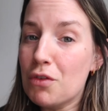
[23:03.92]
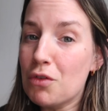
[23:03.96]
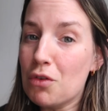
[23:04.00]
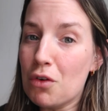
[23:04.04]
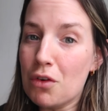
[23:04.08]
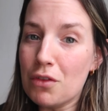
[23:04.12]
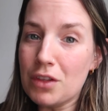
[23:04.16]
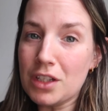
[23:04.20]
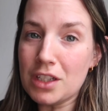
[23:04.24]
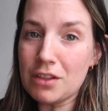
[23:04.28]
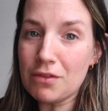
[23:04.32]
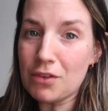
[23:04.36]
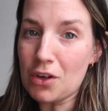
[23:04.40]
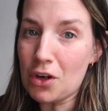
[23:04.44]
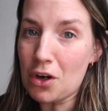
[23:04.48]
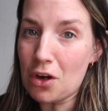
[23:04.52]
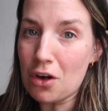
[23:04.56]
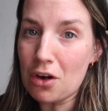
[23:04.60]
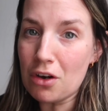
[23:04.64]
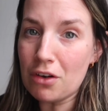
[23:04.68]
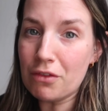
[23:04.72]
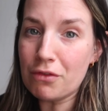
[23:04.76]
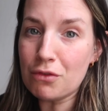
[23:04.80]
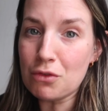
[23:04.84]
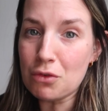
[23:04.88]
you've got this
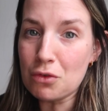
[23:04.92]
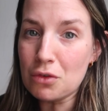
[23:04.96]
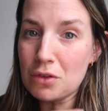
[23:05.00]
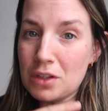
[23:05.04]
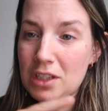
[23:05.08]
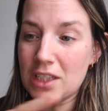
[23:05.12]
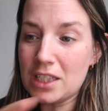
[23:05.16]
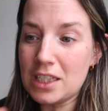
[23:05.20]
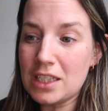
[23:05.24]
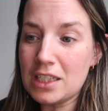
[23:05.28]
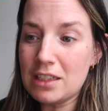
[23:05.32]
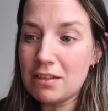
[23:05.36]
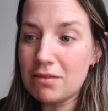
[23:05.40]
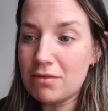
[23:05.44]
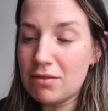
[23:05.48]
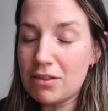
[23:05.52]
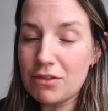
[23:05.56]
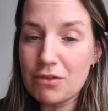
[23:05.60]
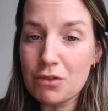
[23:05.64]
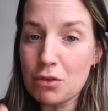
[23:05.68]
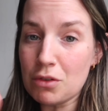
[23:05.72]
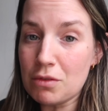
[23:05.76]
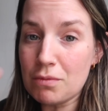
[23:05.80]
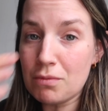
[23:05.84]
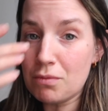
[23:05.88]
far for
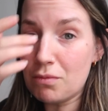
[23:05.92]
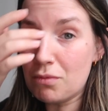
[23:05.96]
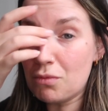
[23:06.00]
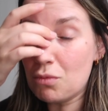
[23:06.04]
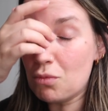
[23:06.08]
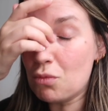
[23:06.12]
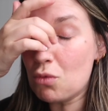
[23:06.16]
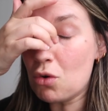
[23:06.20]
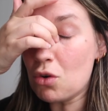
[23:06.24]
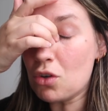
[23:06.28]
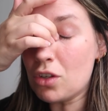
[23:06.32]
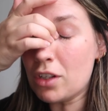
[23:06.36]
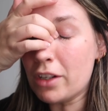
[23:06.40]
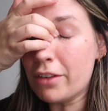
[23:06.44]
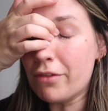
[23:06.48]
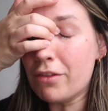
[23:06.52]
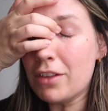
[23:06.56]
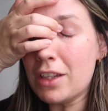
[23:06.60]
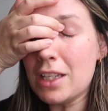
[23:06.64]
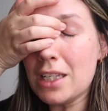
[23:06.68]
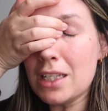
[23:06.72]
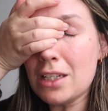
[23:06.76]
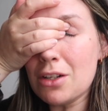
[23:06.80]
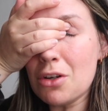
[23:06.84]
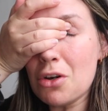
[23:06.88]
watching
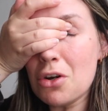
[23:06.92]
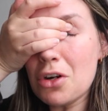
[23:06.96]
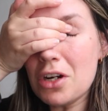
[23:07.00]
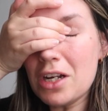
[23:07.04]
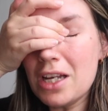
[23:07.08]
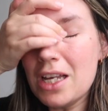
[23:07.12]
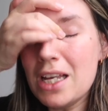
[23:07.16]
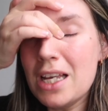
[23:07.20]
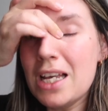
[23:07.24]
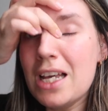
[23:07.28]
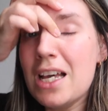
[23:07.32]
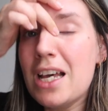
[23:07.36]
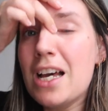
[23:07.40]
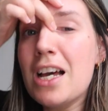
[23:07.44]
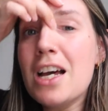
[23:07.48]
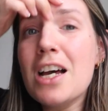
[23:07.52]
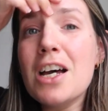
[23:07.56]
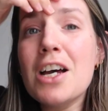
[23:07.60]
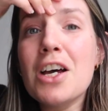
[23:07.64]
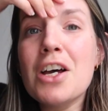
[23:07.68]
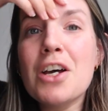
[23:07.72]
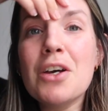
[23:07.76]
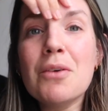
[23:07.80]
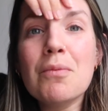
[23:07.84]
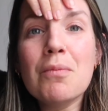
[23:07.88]
for this long.
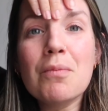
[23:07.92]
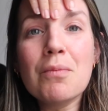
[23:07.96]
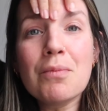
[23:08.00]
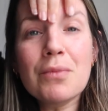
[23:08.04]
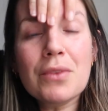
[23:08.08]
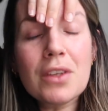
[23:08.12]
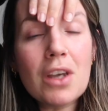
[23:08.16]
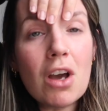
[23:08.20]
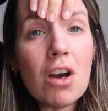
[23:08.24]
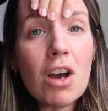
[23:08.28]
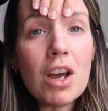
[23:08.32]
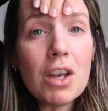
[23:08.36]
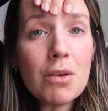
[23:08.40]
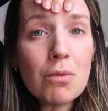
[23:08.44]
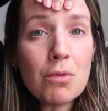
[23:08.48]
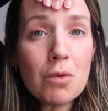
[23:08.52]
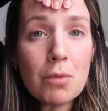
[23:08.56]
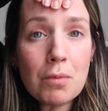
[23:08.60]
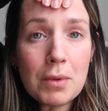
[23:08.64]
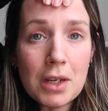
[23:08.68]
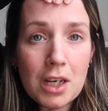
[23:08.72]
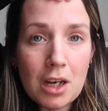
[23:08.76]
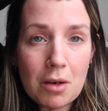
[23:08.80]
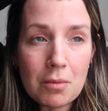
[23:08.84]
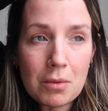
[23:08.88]
I will
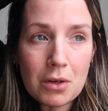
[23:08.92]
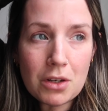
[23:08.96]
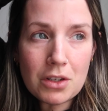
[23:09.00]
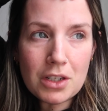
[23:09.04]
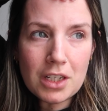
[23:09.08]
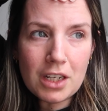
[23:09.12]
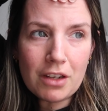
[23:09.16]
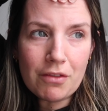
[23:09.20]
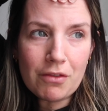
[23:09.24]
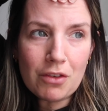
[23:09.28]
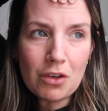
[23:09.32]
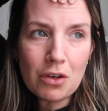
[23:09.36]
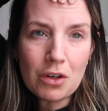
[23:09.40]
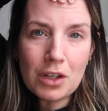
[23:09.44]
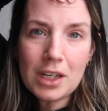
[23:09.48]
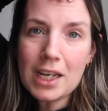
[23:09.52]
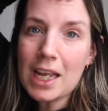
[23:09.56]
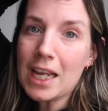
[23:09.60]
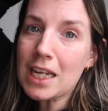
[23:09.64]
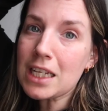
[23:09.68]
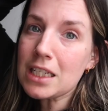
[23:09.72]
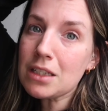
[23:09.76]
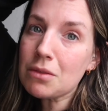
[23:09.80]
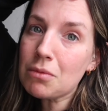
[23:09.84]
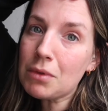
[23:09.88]
be uploading a vlog
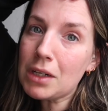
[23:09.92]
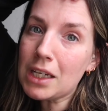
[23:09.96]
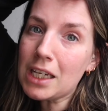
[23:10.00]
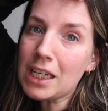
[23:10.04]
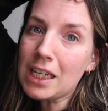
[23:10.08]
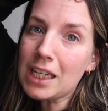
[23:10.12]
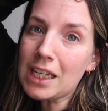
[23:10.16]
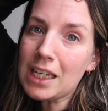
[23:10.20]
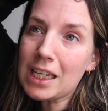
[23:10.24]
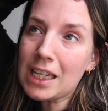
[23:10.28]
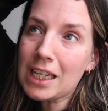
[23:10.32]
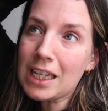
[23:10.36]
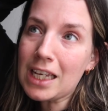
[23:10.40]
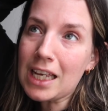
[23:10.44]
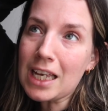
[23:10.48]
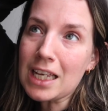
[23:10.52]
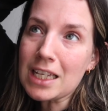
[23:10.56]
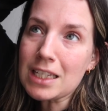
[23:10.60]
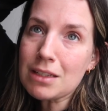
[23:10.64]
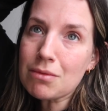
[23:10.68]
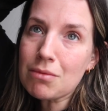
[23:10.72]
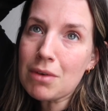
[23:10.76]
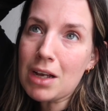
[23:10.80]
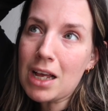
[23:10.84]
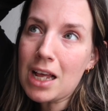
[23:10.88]
next week
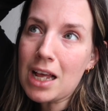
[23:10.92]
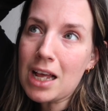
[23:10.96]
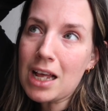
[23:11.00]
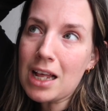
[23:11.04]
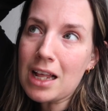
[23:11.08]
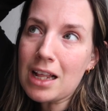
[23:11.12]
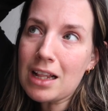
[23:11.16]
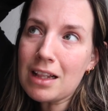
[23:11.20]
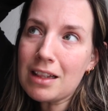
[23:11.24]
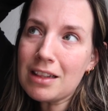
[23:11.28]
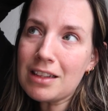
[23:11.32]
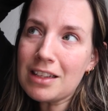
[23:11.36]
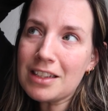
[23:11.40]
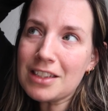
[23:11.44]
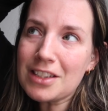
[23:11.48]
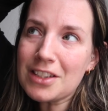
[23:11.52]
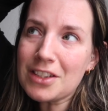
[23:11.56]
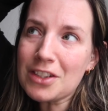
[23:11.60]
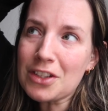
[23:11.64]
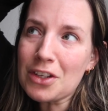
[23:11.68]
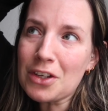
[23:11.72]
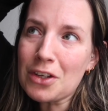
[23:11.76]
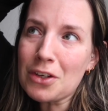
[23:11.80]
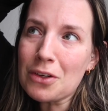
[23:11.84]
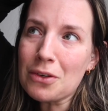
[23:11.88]
as well.
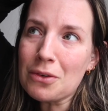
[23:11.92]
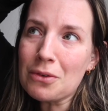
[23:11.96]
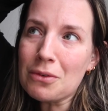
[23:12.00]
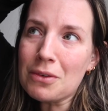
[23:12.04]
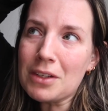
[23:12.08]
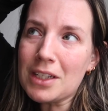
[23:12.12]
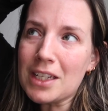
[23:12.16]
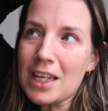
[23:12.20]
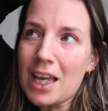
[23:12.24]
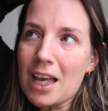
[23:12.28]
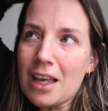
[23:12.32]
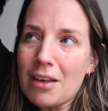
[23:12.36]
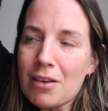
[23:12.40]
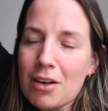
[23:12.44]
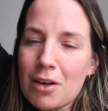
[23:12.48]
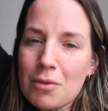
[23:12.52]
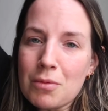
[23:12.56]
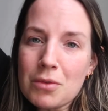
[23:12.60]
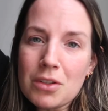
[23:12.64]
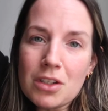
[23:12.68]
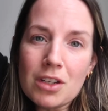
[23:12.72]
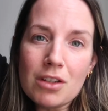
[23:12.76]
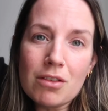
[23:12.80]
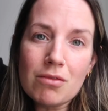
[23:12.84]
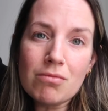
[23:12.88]
So yeah, I'm
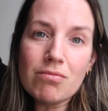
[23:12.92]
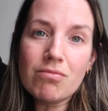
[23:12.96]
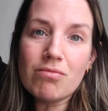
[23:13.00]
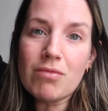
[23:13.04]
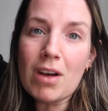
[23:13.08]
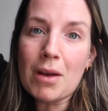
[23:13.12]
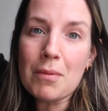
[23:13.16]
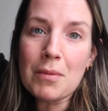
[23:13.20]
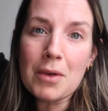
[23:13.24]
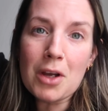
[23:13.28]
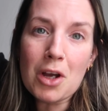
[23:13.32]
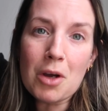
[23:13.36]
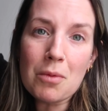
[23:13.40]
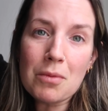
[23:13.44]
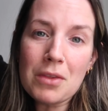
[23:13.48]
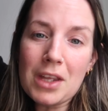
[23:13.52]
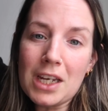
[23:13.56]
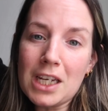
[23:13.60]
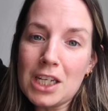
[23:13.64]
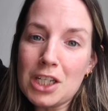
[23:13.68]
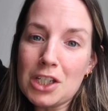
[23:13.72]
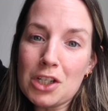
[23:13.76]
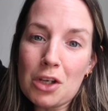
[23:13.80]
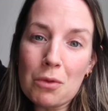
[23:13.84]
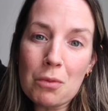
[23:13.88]
just going to wrap it up.
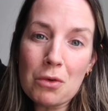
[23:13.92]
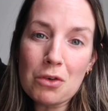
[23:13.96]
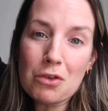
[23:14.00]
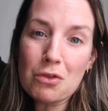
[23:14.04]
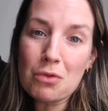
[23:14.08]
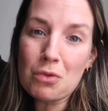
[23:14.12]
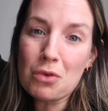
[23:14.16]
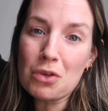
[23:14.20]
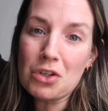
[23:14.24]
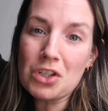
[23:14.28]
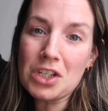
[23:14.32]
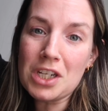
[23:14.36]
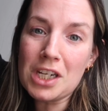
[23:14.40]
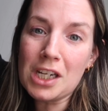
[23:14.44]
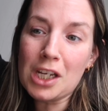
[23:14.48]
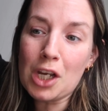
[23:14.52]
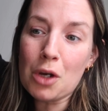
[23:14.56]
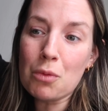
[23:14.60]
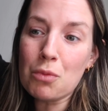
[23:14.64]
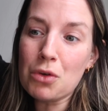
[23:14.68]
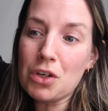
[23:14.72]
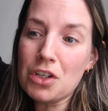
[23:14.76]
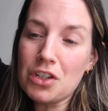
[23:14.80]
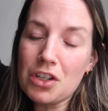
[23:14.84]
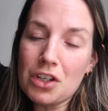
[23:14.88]
Thank you so much for watching.
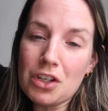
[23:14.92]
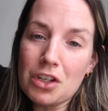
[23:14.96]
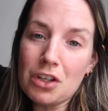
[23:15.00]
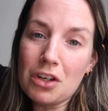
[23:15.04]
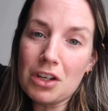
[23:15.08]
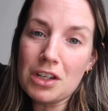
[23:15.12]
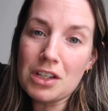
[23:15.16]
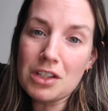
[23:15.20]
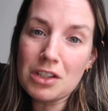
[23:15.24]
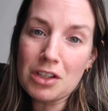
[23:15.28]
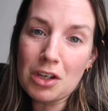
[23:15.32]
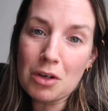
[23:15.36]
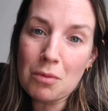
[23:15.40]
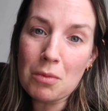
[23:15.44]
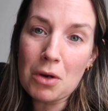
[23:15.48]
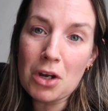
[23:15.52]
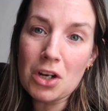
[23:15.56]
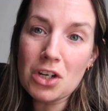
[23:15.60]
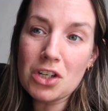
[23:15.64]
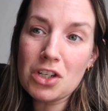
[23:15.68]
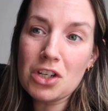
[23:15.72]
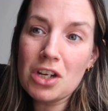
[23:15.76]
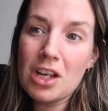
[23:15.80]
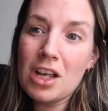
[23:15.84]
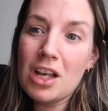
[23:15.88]
I appreciate you guys so
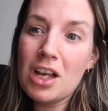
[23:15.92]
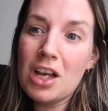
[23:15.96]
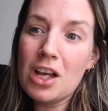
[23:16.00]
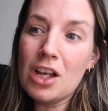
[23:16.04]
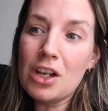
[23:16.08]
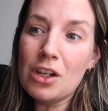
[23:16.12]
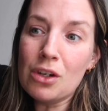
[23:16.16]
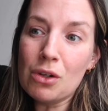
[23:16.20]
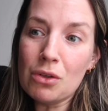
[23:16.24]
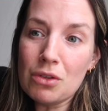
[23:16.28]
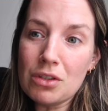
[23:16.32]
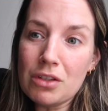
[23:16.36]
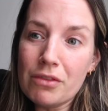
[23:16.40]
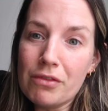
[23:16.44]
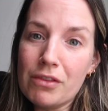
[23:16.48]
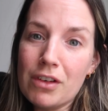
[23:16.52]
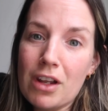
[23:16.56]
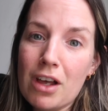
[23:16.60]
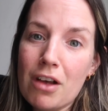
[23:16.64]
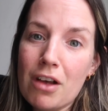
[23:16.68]
much. Lots of